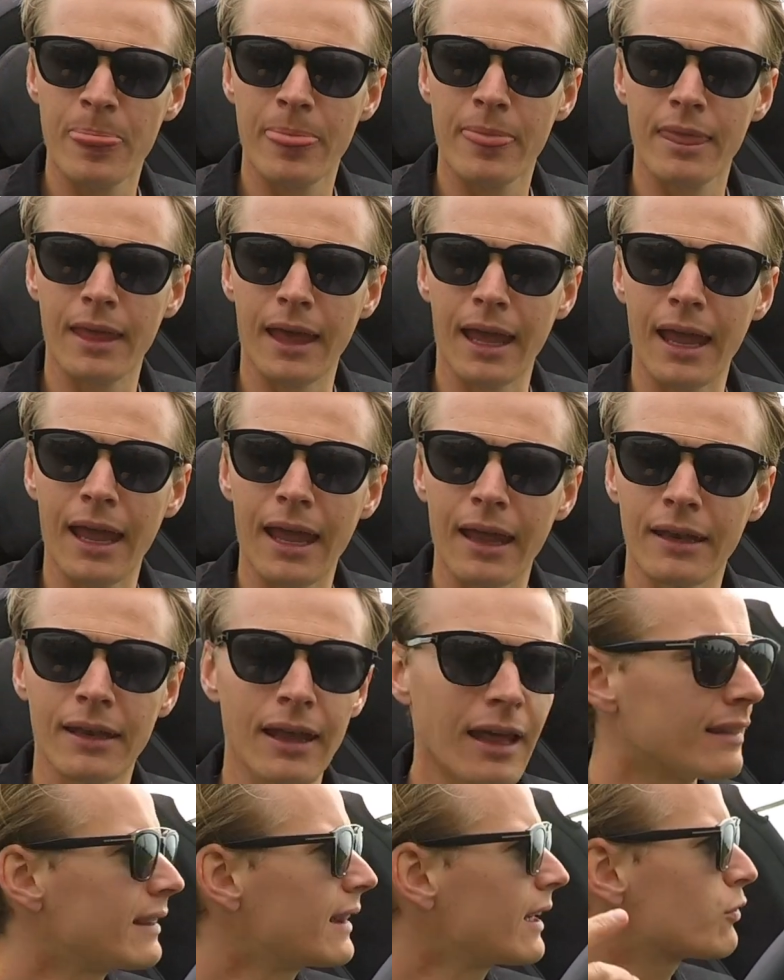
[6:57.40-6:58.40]
And
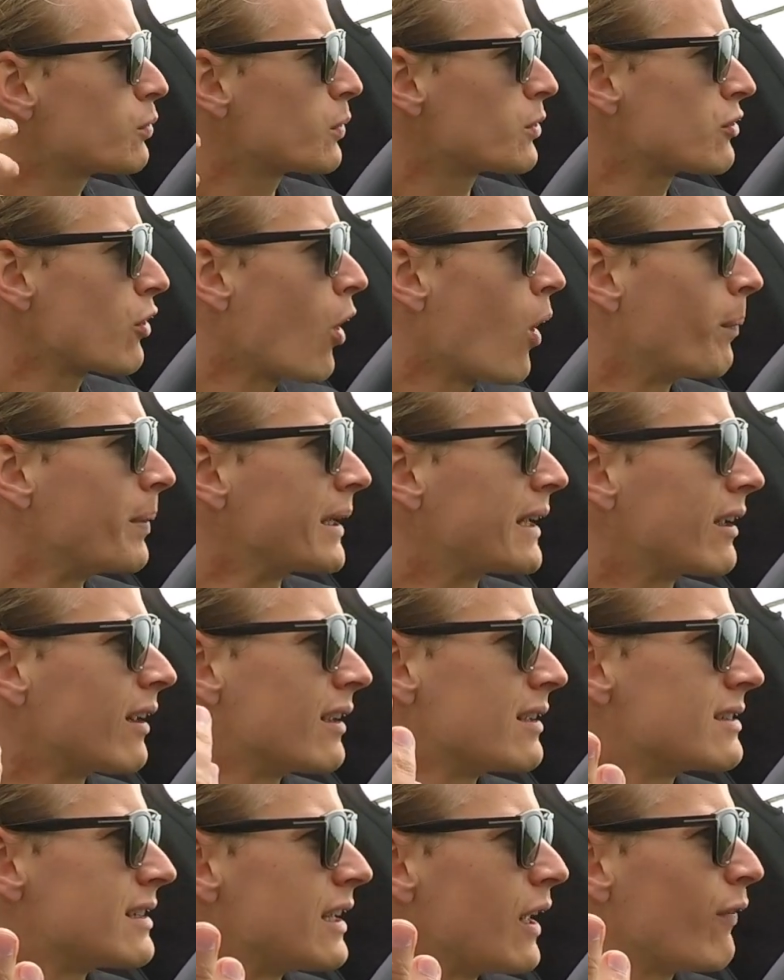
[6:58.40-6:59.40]
this was all
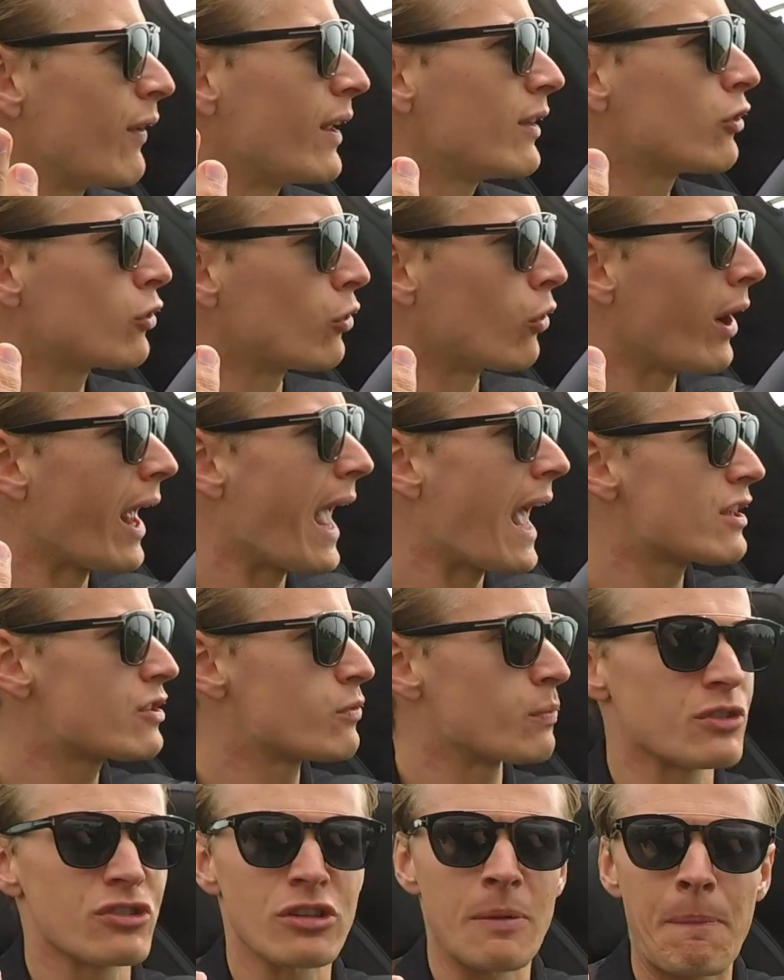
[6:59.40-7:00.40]
because the Aventador S
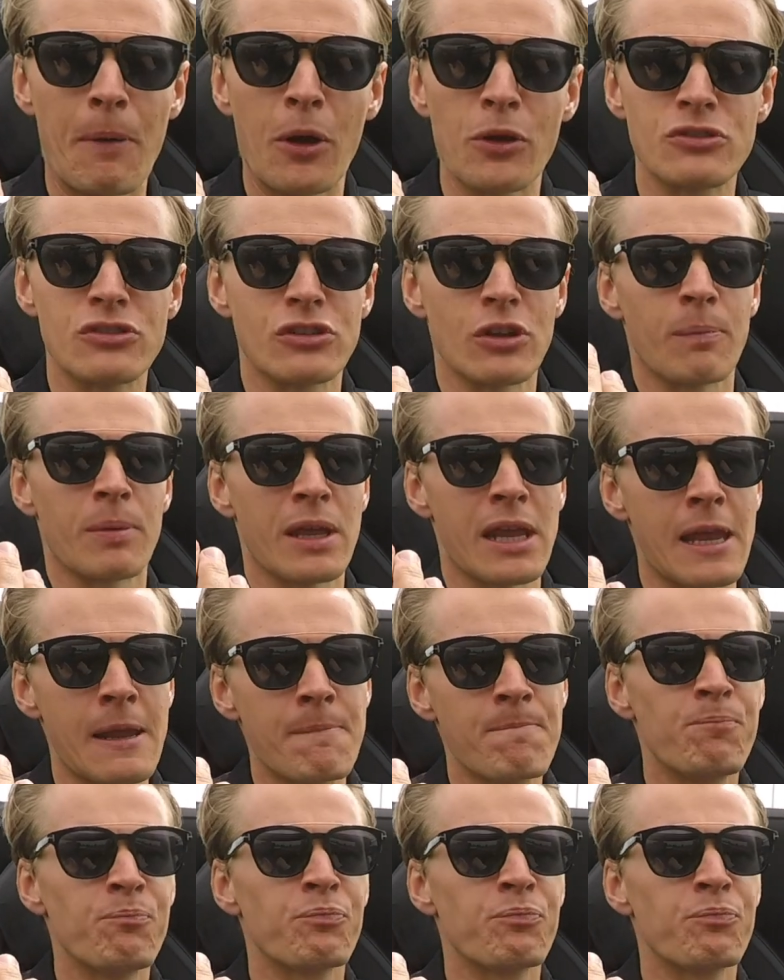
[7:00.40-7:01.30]
was supposed to be